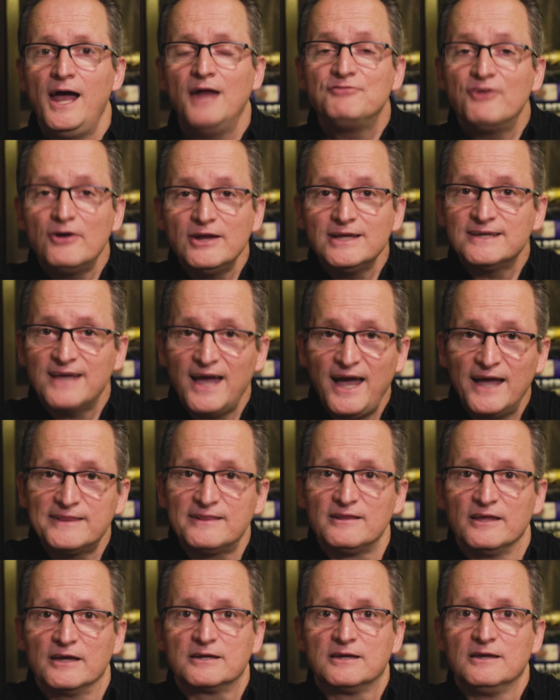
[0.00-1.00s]
and very
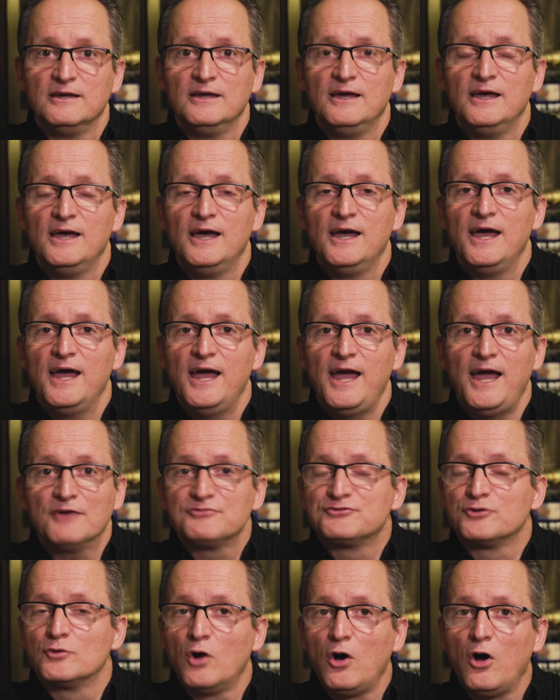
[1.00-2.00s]
Catholic.
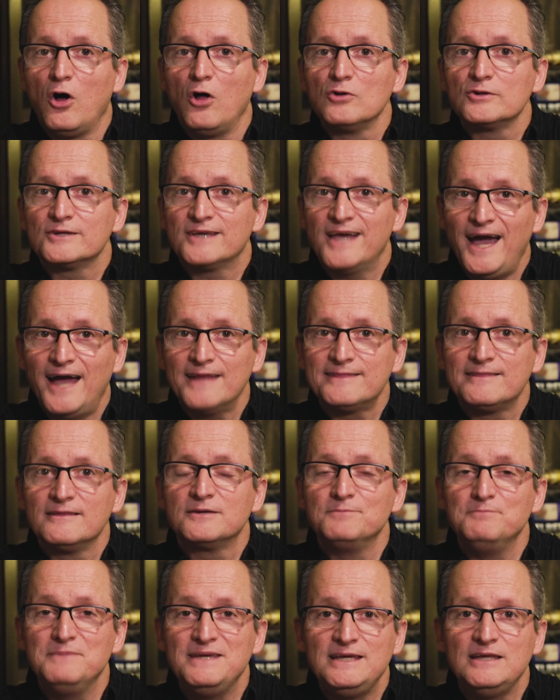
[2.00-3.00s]
After all,
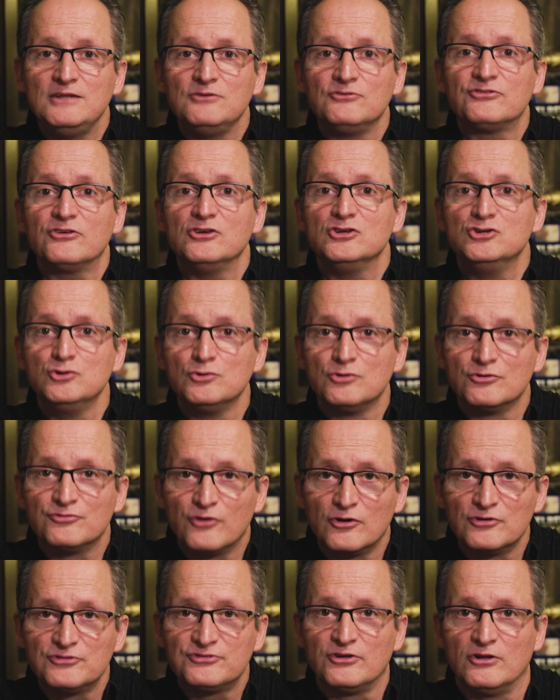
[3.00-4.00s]
Catholic means
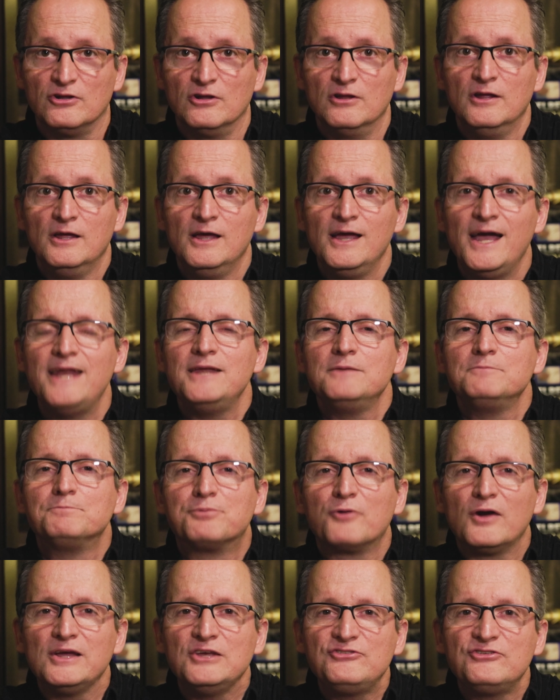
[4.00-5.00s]
universal and
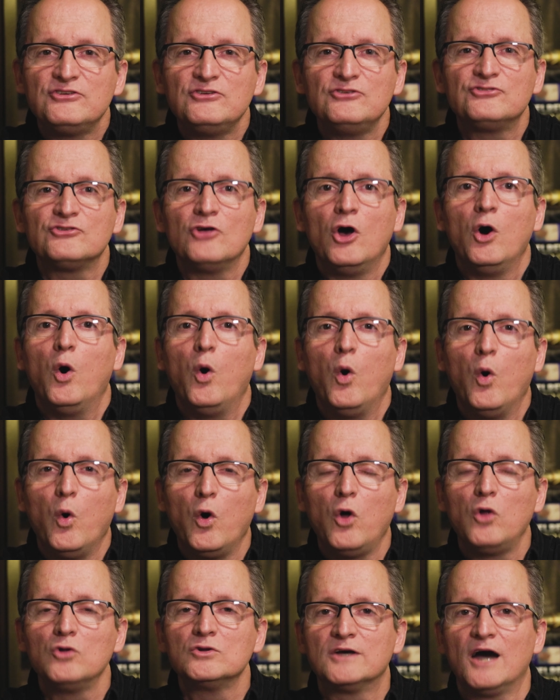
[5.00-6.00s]
embraces
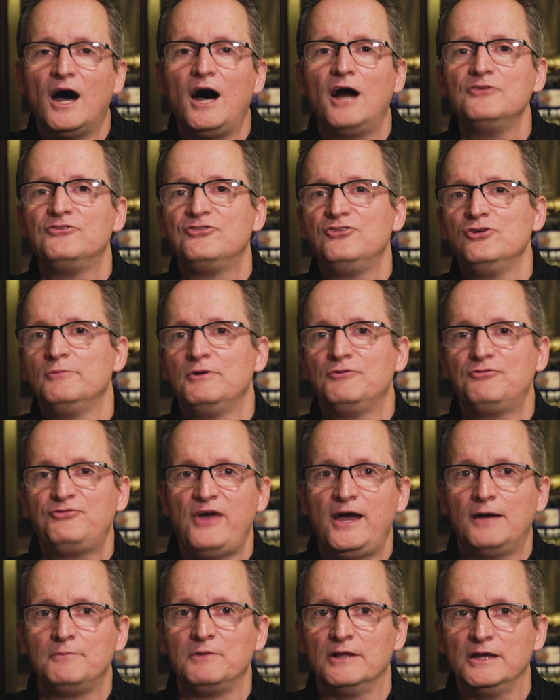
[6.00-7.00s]
all God's human
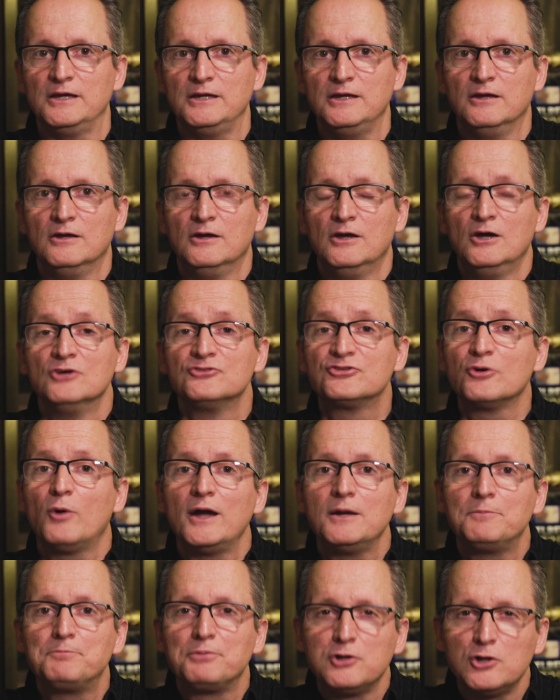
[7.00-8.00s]
family. So
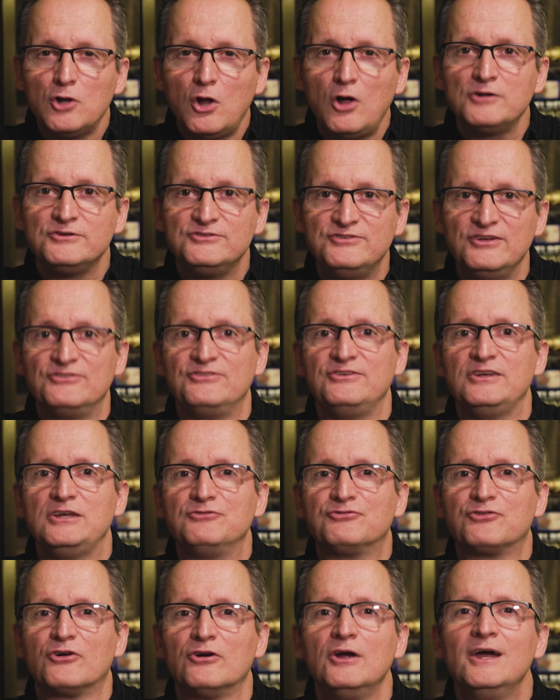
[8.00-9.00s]
I applaud
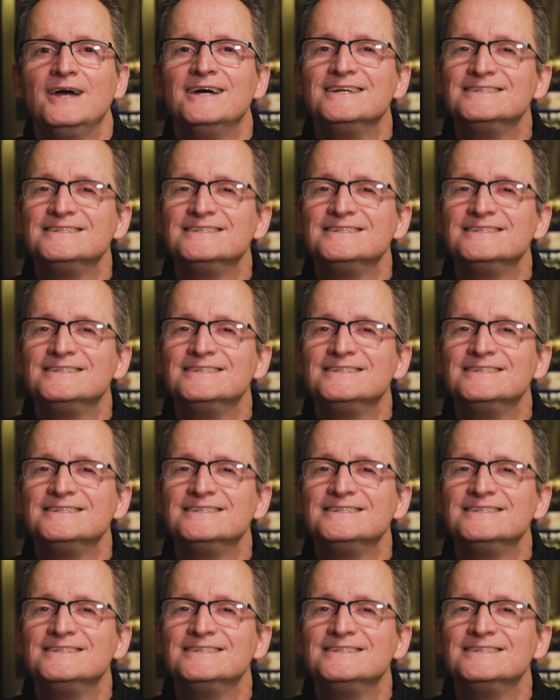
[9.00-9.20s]
Disney for